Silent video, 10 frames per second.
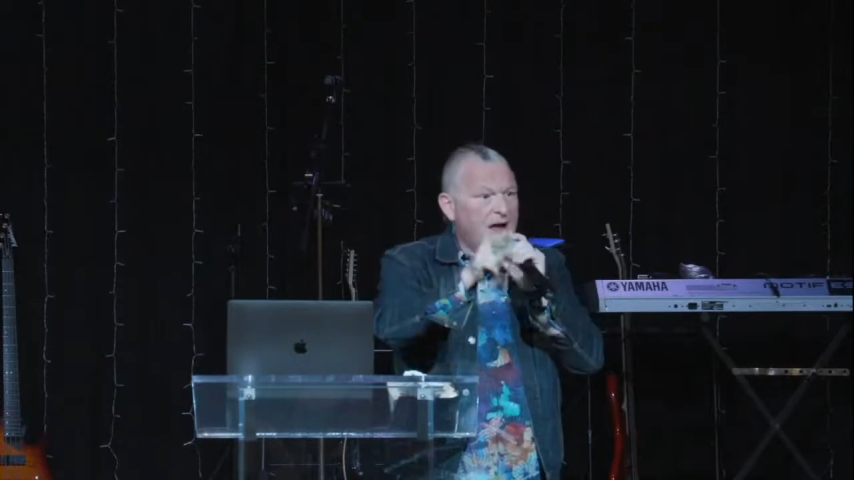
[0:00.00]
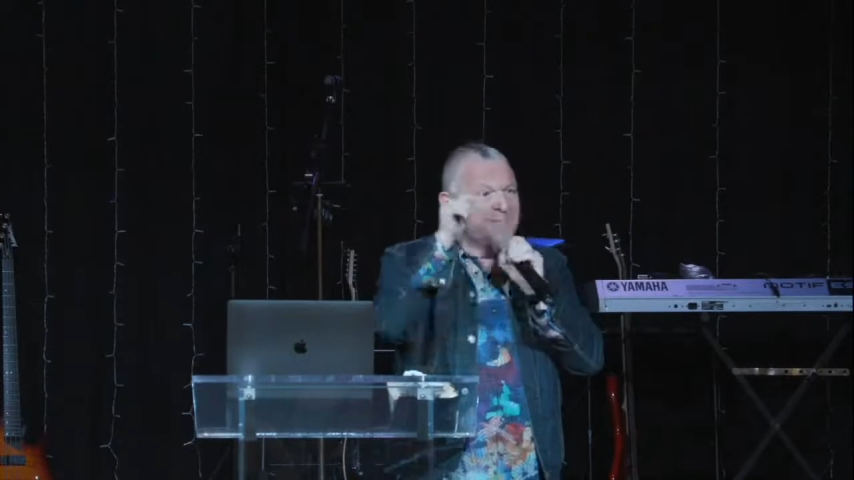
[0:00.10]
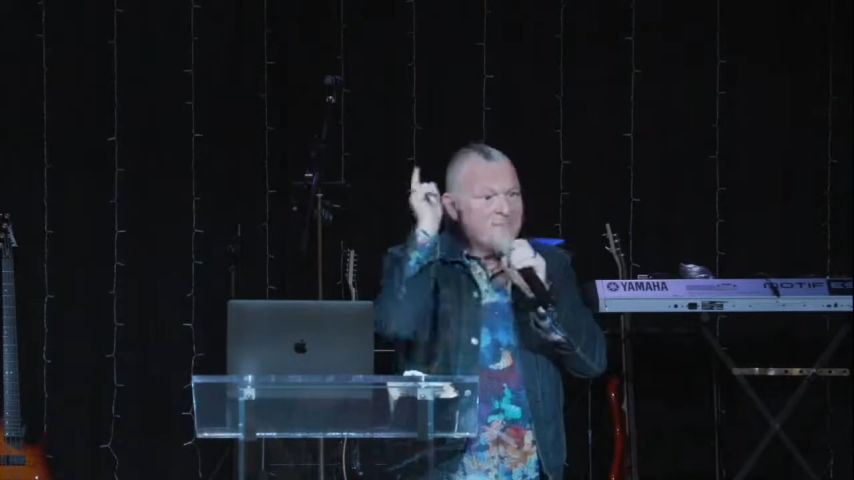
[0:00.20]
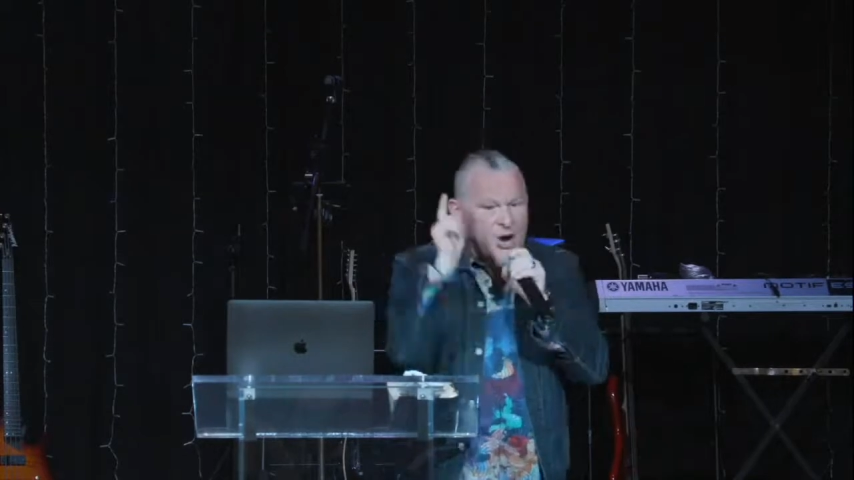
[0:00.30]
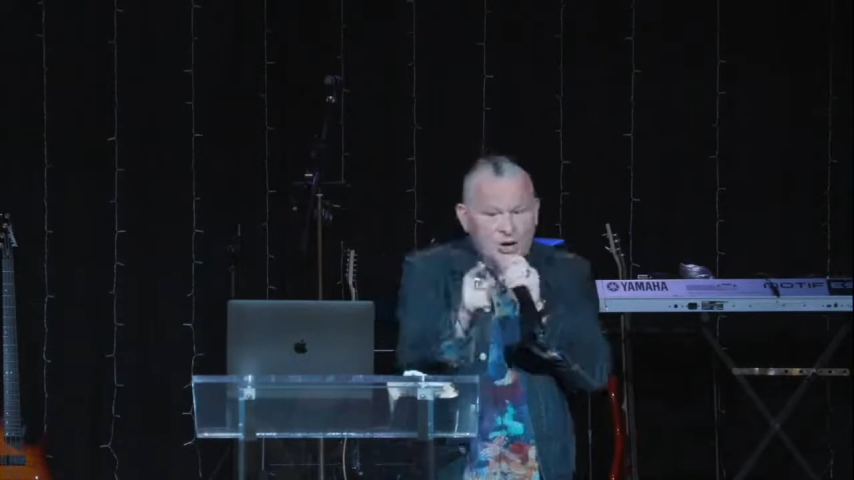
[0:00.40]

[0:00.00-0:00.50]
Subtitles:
one